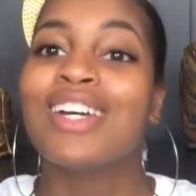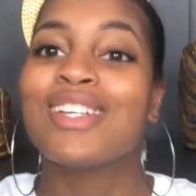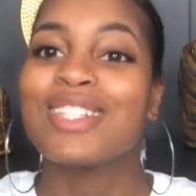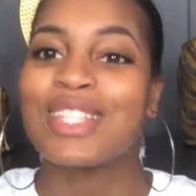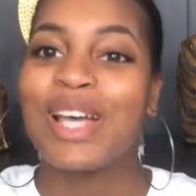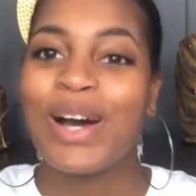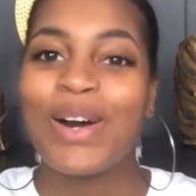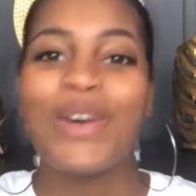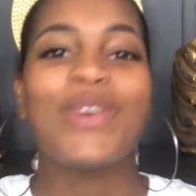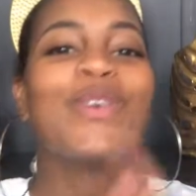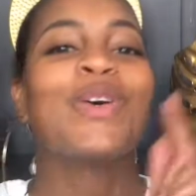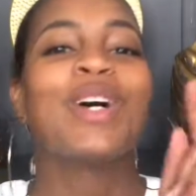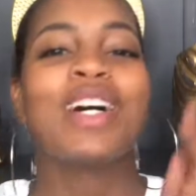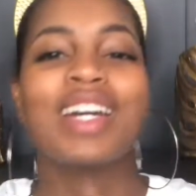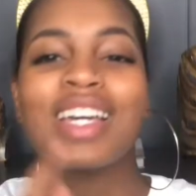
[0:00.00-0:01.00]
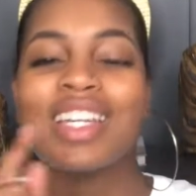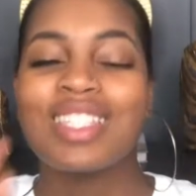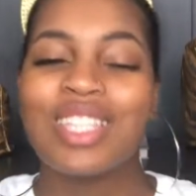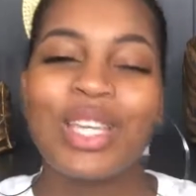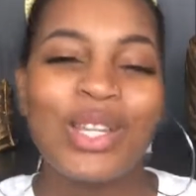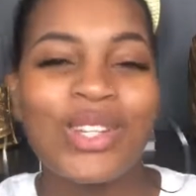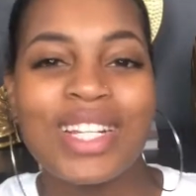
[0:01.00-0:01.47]
So
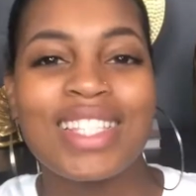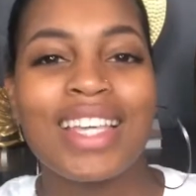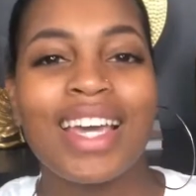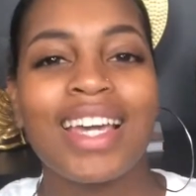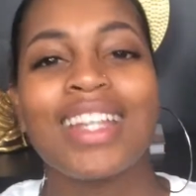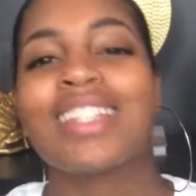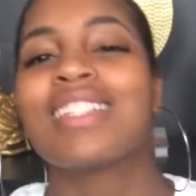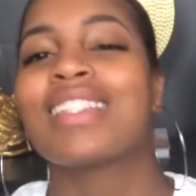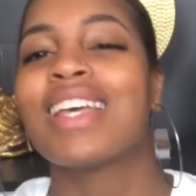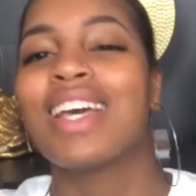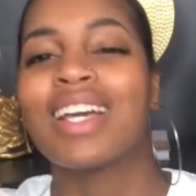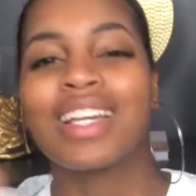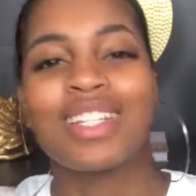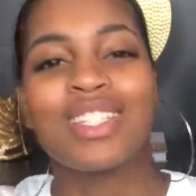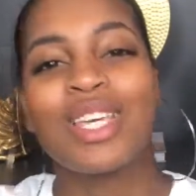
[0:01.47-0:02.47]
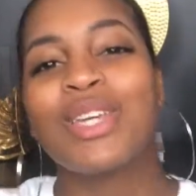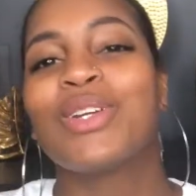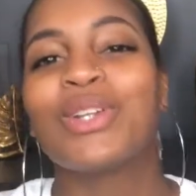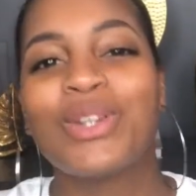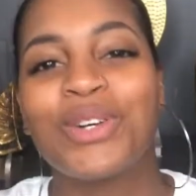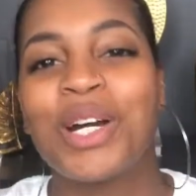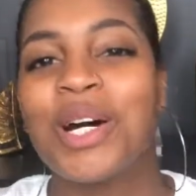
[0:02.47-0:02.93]
continue to taste, continue
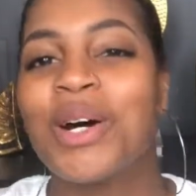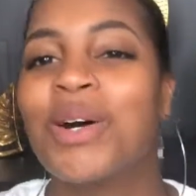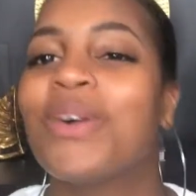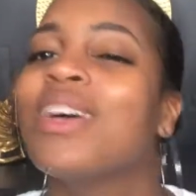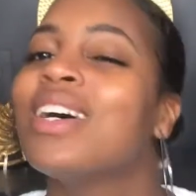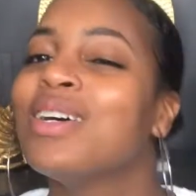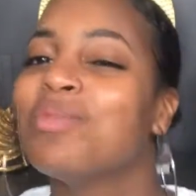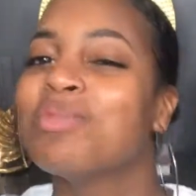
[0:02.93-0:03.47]
to grow.